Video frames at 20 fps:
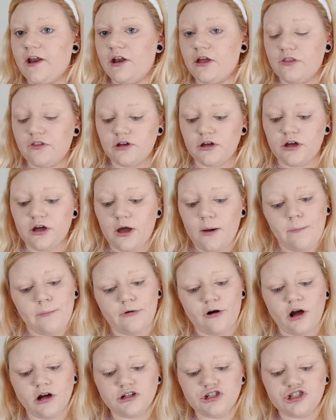another
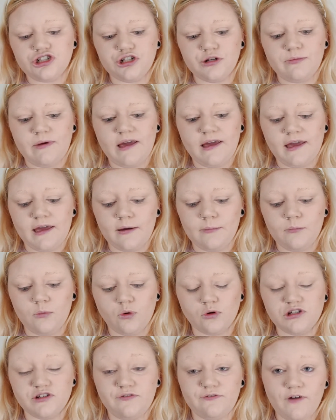brush to make it
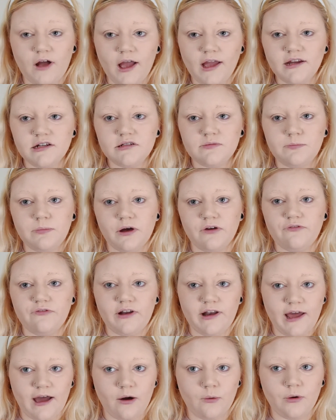more defined, but
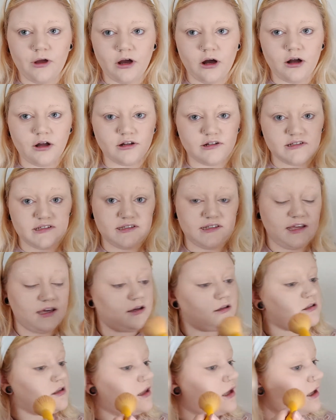for now we are gonna
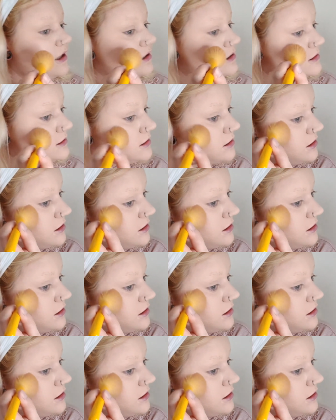stick to this.